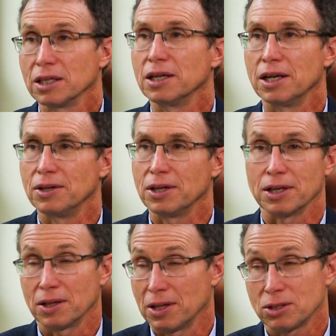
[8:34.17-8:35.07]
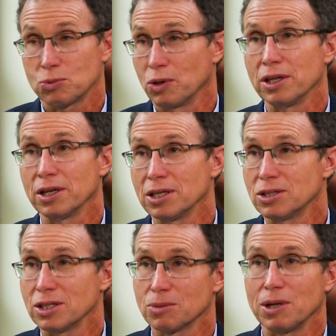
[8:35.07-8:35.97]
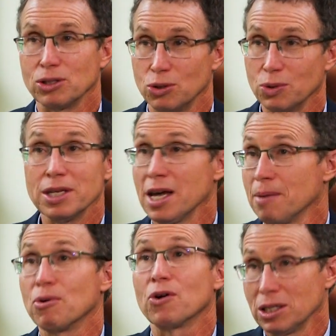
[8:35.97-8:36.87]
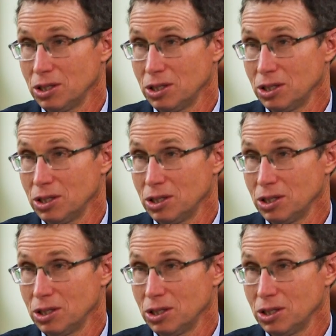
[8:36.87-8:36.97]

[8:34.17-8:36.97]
and, and uh, that's one of the nice things about doing the MRI